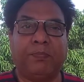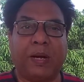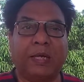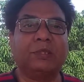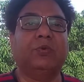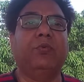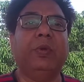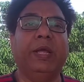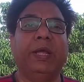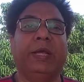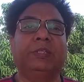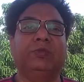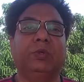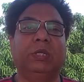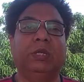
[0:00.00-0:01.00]
pathway
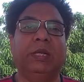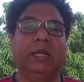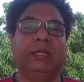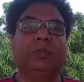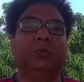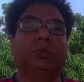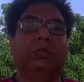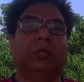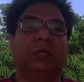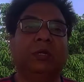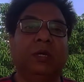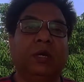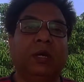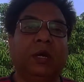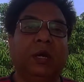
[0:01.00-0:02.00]
actually led to the
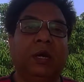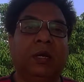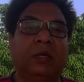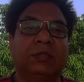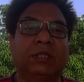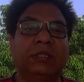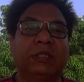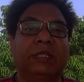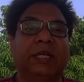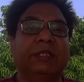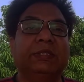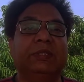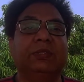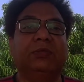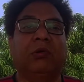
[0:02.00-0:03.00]

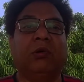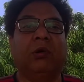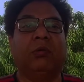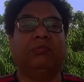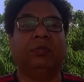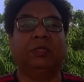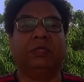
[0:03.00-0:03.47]
synthesis of